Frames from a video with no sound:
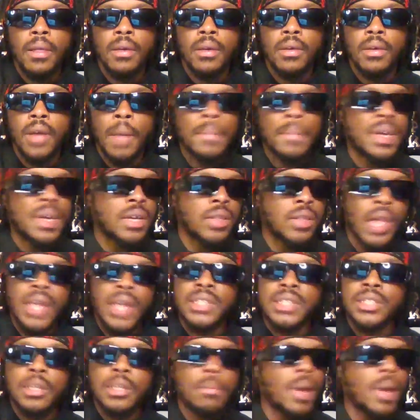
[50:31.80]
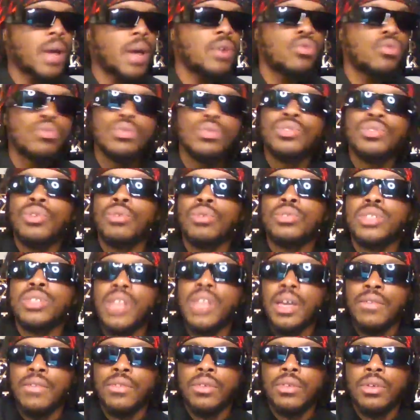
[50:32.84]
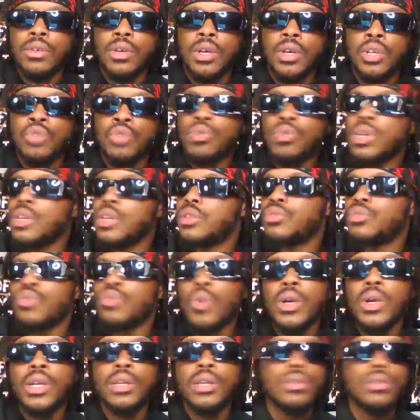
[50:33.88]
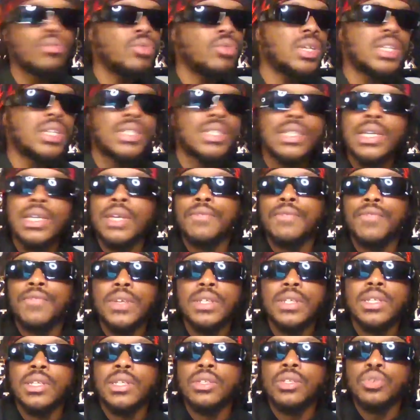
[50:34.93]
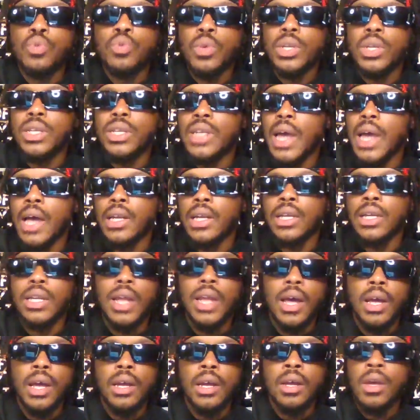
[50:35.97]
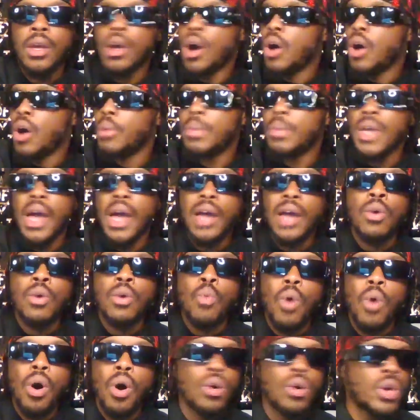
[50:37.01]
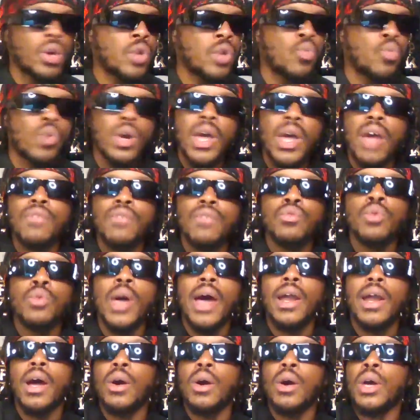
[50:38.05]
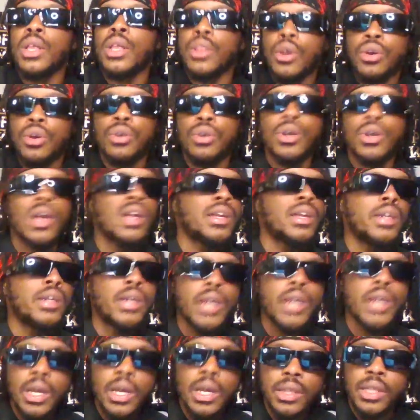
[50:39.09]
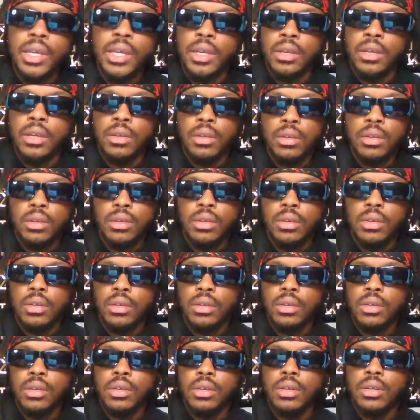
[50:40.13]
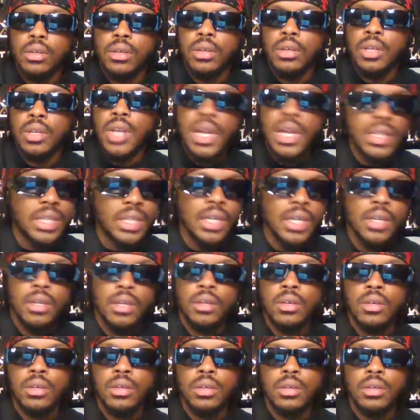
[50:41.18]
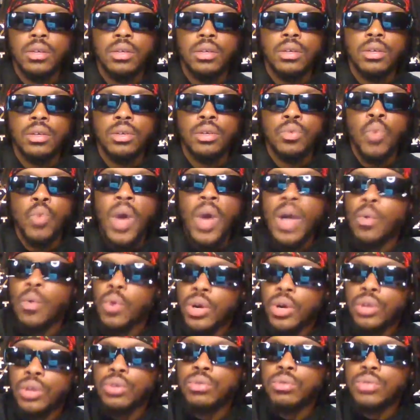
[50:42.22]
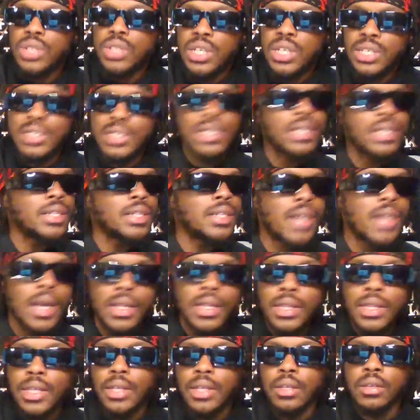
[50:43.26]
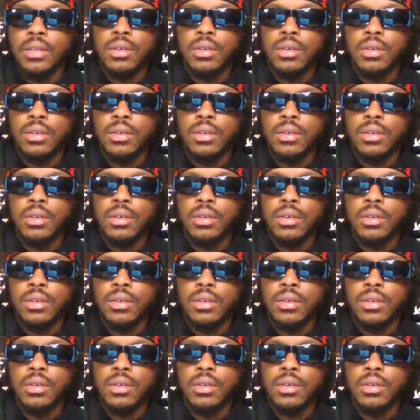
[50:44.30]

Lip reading: I mean, like somebody who's gonna save us. You did 20, you did 10, 15, 20 down the line, all behind the wall, and what have you got out and learned? Nothing. Nothing. What are you teaching? Nothing.